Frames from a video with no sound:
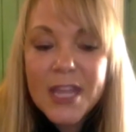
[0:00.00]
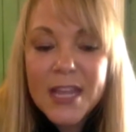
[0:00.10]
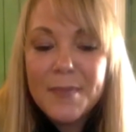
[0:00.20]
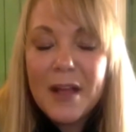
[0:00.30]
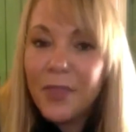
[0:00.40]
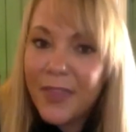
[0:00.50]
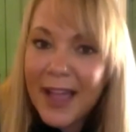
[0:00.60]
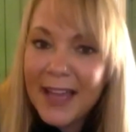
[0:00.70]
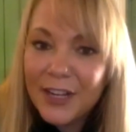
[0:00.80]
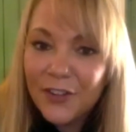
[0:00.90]
you think
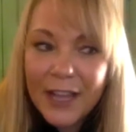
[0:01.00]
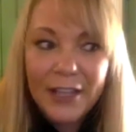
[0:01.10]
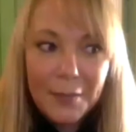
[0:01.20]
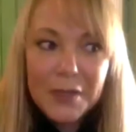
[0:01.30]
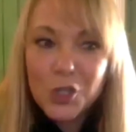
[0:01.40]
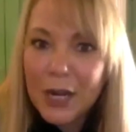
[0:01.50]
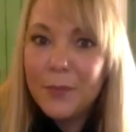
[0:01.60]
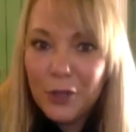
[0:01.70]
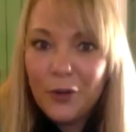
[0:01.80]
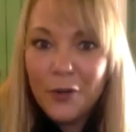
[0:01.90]
about that and you're like, let
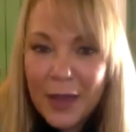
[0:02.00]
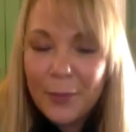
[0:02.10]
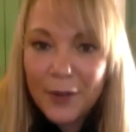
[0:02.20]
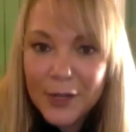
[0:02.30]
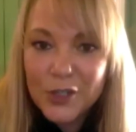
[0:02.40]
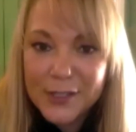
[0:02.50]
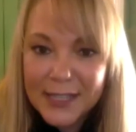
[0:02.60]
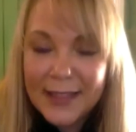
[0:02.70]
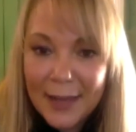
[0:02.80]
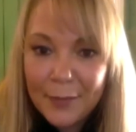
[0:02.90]
me try to put growth
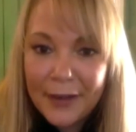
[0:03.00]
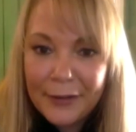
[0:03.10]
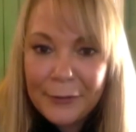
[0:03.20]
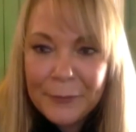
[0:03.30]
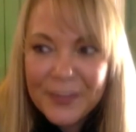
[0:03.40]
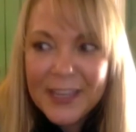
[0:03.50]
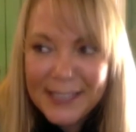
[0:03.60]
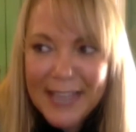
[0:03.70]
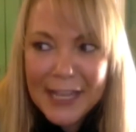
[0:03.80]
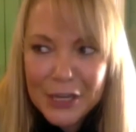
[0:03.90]
operations in that model.
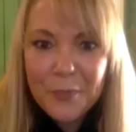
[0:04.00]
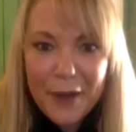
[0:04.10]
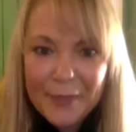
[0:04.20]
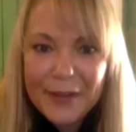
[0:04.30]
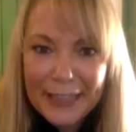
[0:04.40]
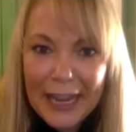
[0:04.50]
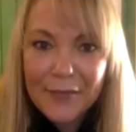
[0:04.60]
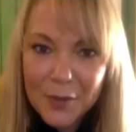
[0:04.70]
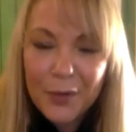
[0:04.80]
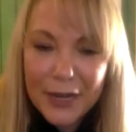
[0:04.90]
Yeah, you're
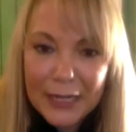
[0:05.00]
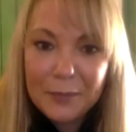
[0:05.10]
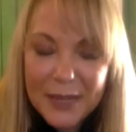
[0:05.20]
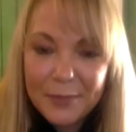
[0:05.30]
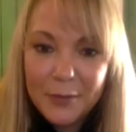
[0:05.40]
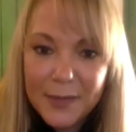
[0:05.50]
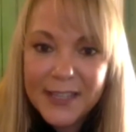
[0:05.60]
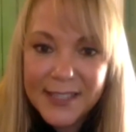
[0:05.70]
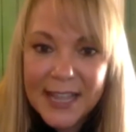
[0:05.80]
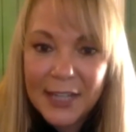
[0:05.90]
probably going to have to bring in
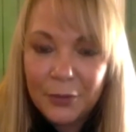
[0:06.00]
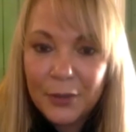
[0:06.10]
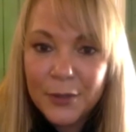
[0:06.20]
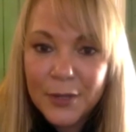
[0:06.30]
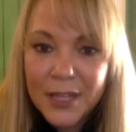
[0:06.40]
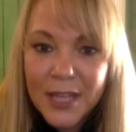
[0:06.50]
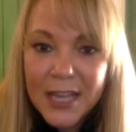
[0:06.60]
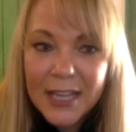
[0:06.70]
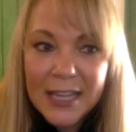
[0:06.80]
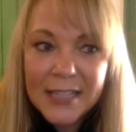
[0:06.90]
people because that
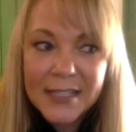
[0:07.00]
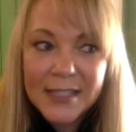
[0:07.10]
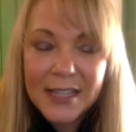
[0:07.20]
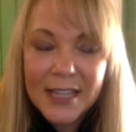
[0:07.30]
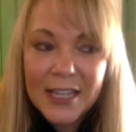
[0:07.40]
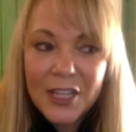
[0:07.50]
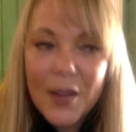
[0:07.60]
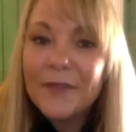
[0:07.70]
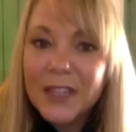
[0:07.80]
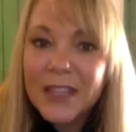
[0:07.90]
growth is,
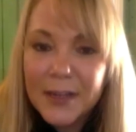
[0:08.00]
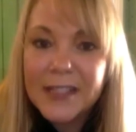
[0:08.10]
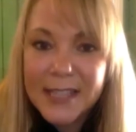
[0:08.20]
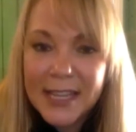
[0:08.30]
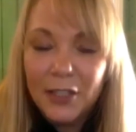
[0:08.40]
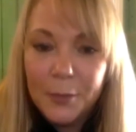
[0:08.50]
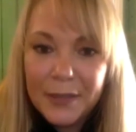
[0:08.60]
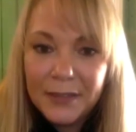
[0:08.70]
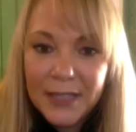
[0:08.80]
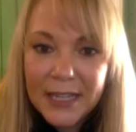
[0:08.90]
you have to think about
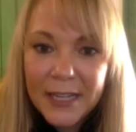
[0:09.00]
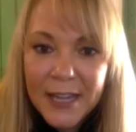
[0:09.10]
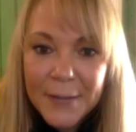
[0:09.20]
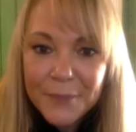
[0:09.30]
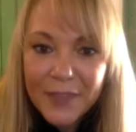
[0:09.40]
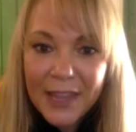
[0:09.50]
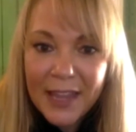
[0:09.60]
scalability